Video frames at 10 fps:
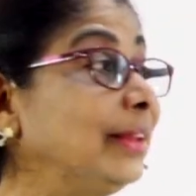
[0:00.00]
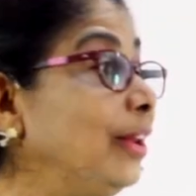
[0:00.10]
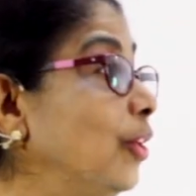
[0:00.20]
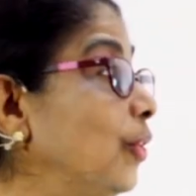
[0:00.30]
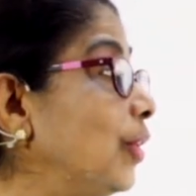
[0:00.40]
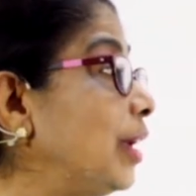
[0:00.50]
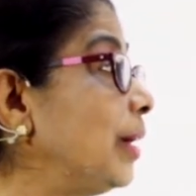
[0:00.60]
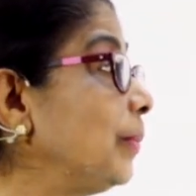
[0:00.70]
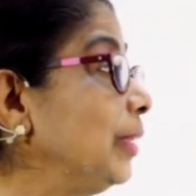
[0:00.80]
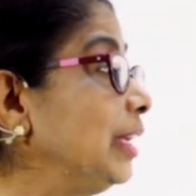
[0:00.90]

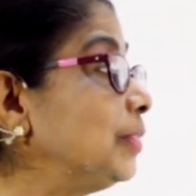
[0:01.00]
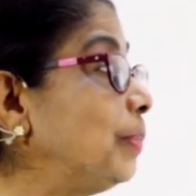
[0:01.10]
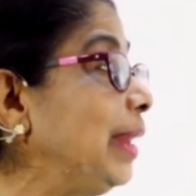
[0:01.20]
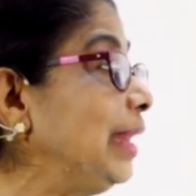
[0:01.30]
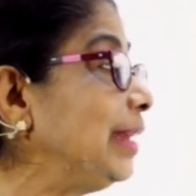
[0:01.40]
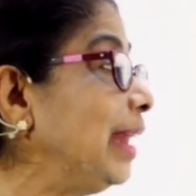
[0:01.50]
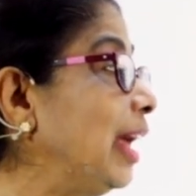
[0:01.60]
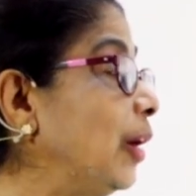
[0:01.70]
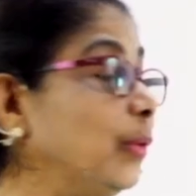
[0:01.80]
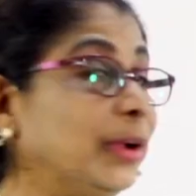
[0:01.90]
Look. Spell it
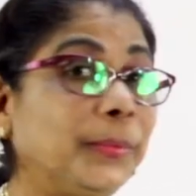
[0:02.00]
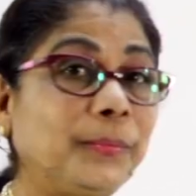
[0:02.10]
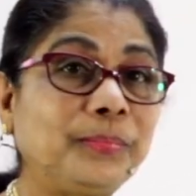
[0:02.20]
aloud.